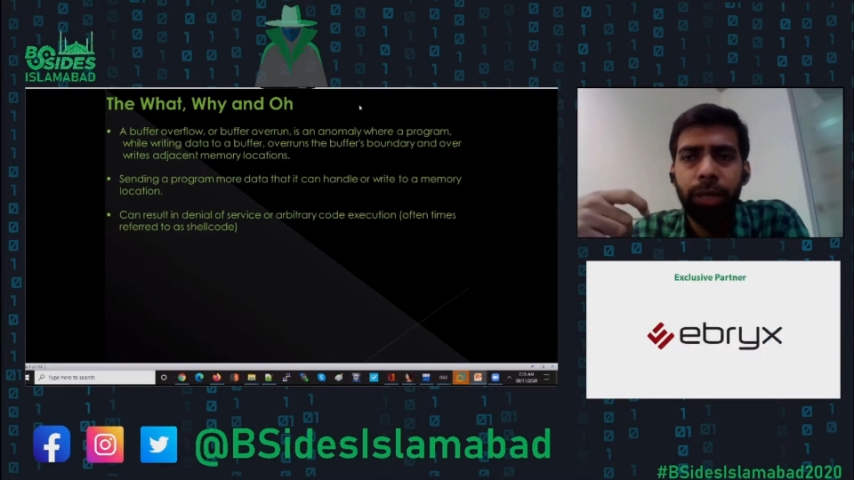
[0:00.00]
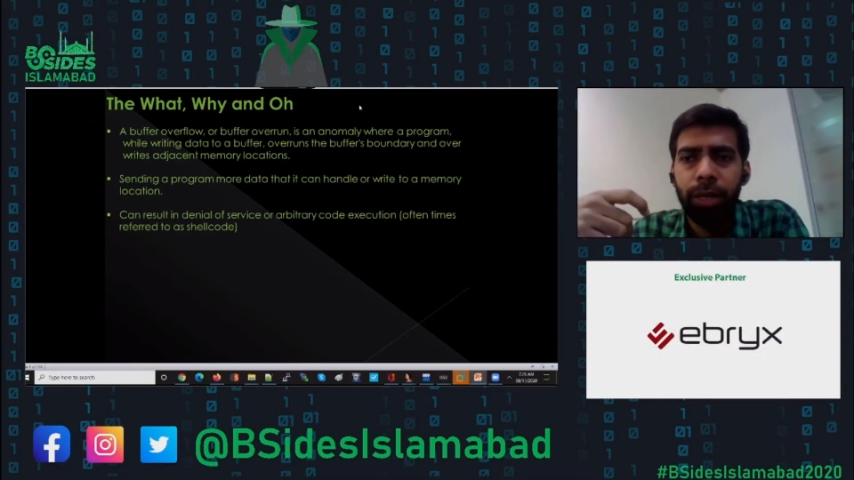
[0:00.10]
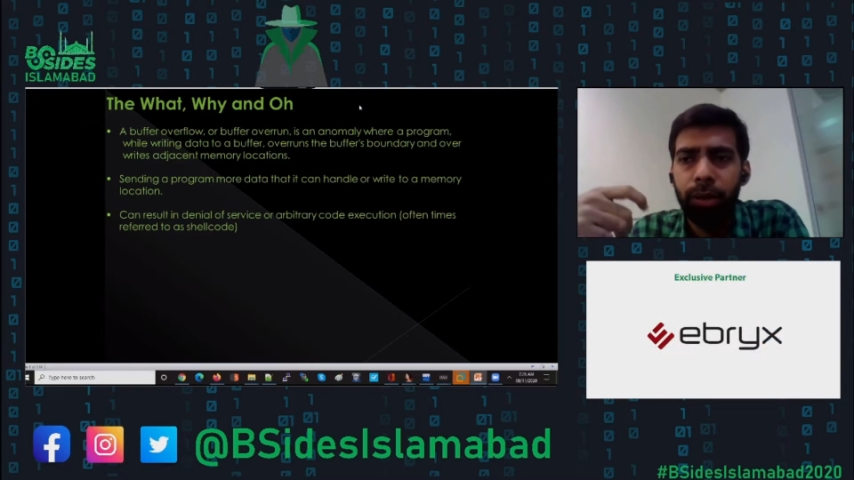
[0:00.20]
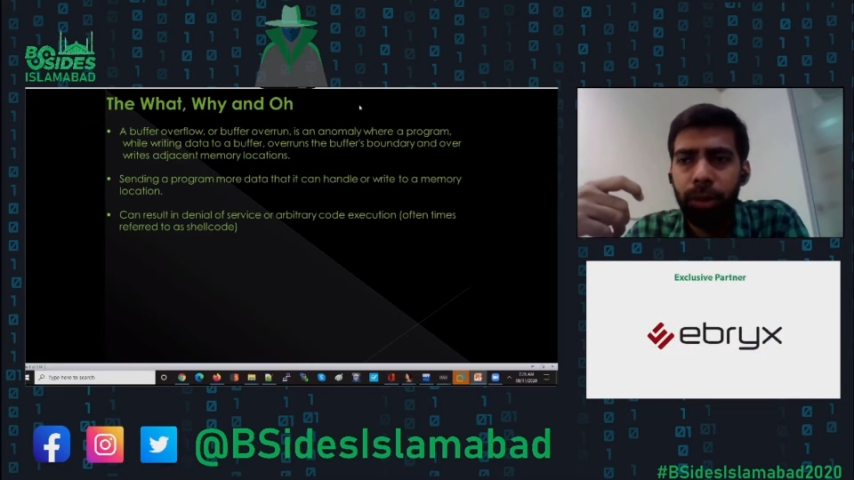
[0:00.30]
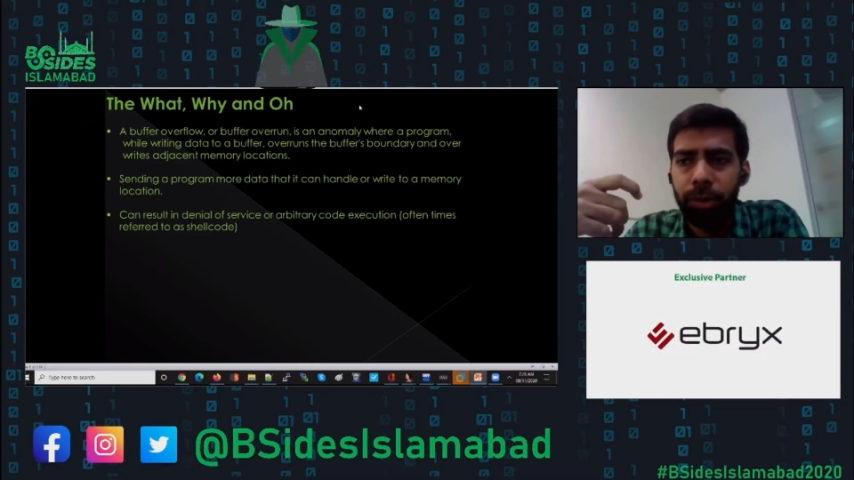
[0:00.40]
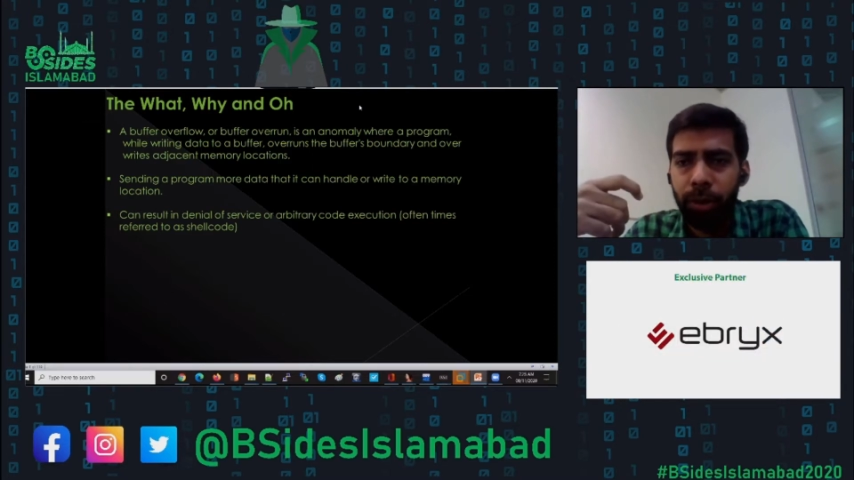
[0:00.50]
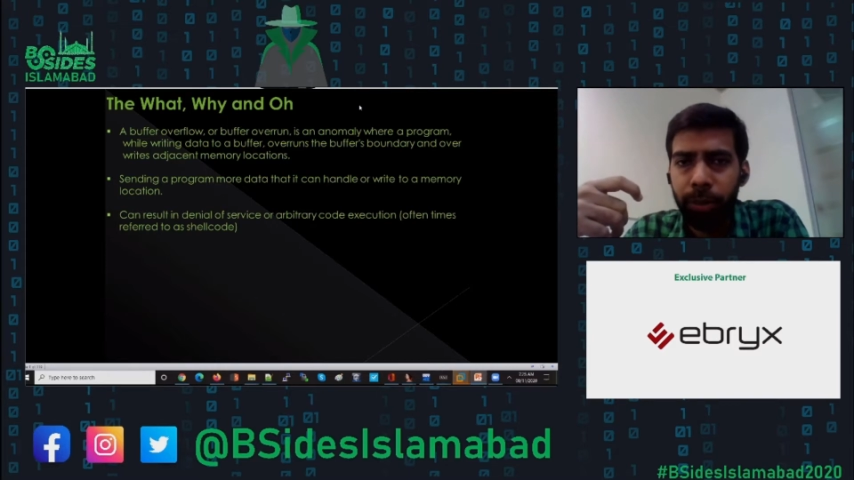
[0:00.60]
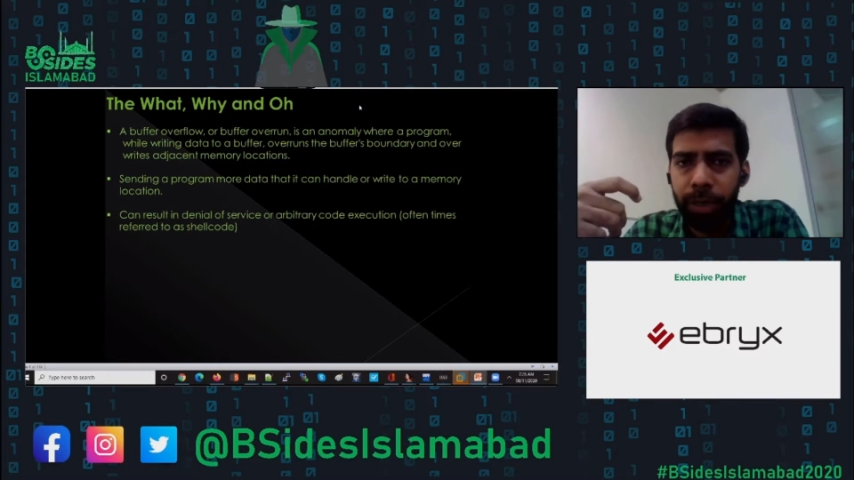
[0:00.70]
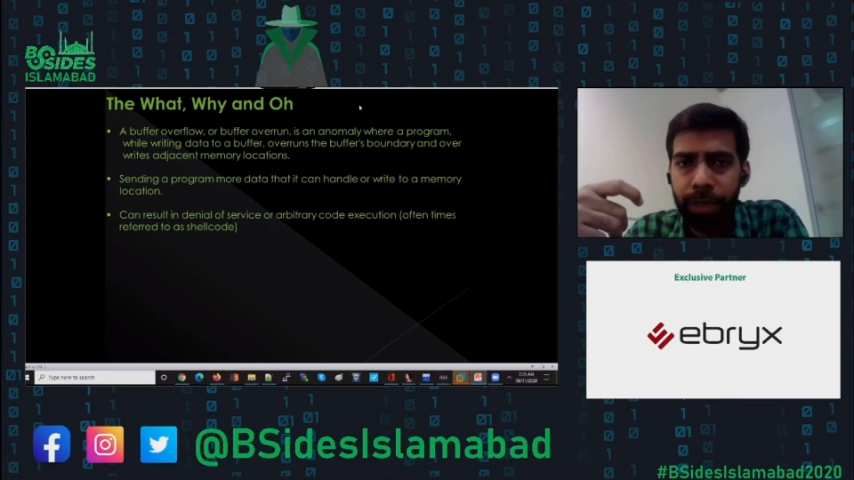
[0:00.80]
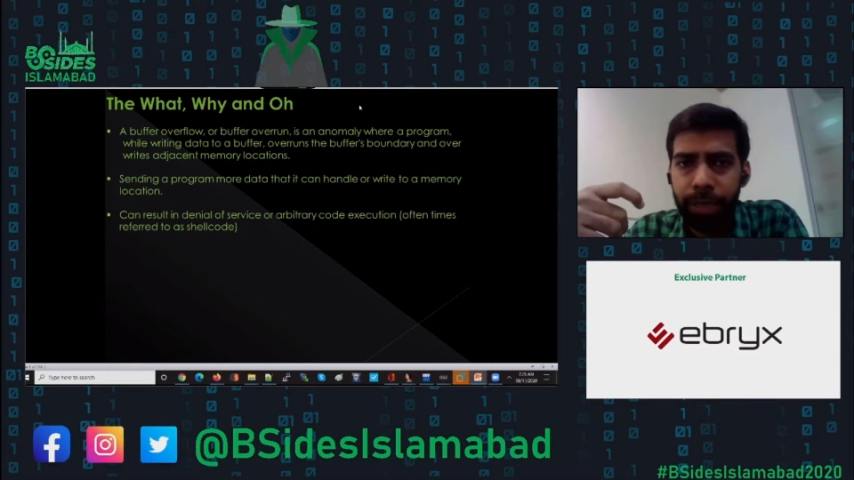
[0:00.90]
cannot
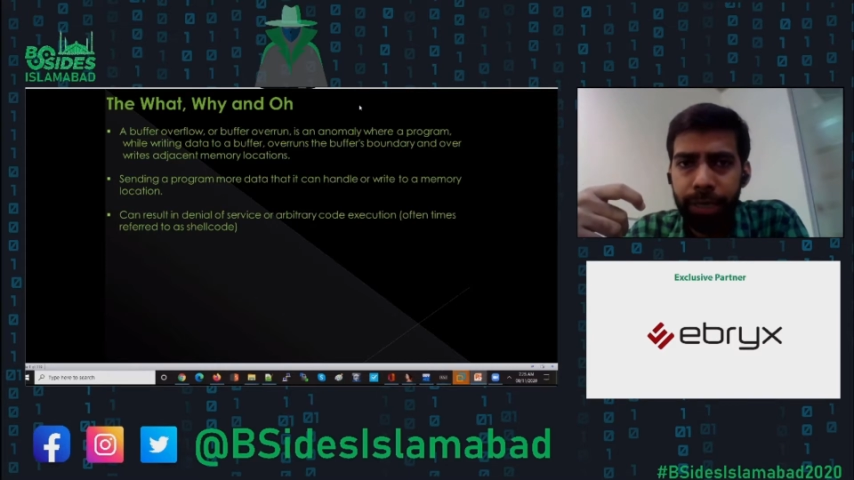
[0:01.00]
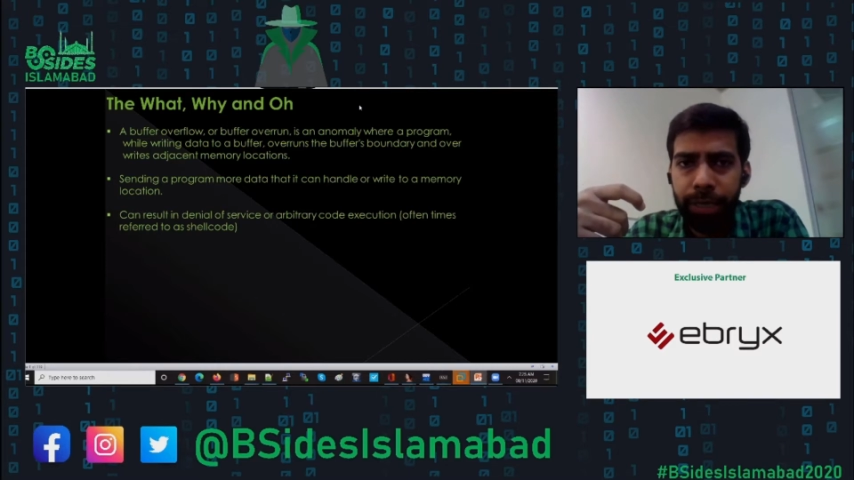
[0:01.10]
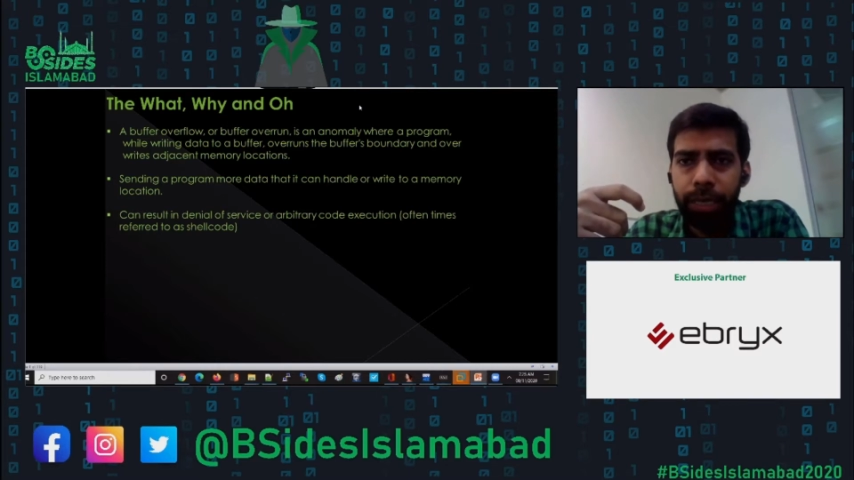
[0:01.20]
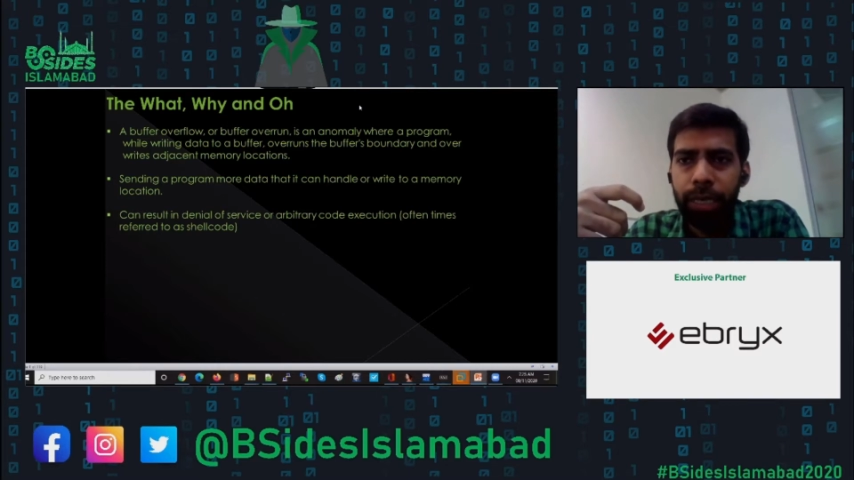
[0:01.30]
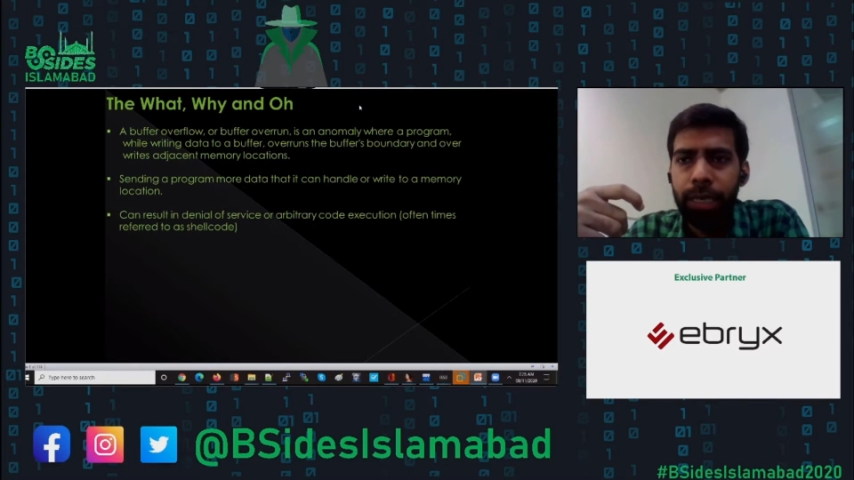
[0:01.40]
properly handle,